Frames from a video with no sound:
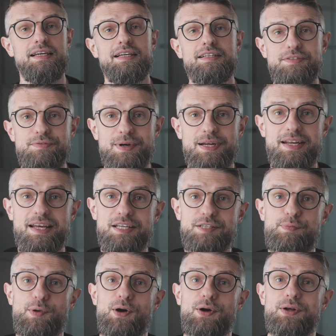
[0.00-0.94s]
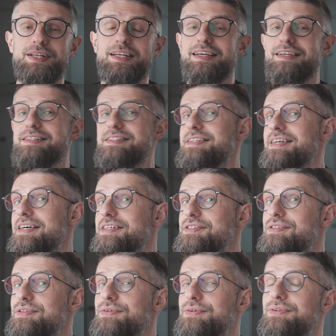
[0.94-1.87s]
Next point is
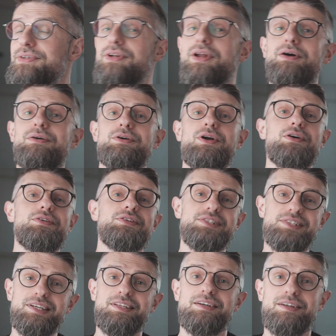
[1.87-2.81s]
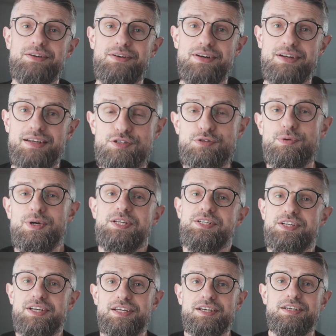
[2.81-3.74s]
just to, consider
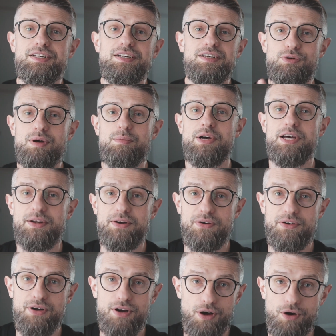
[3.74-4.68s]
switching to a better